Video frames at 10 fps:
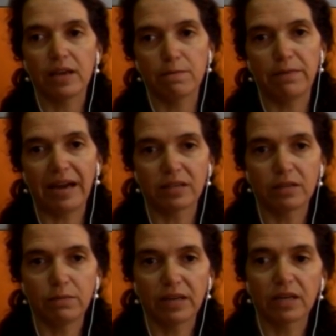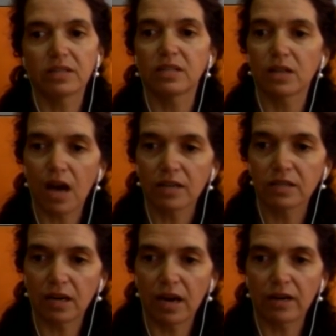impacted because it's lost a
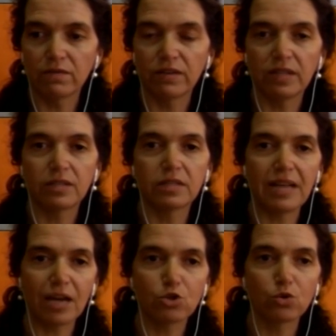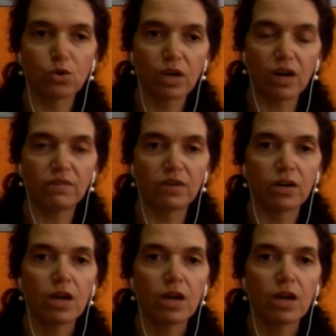lot of its natural cover.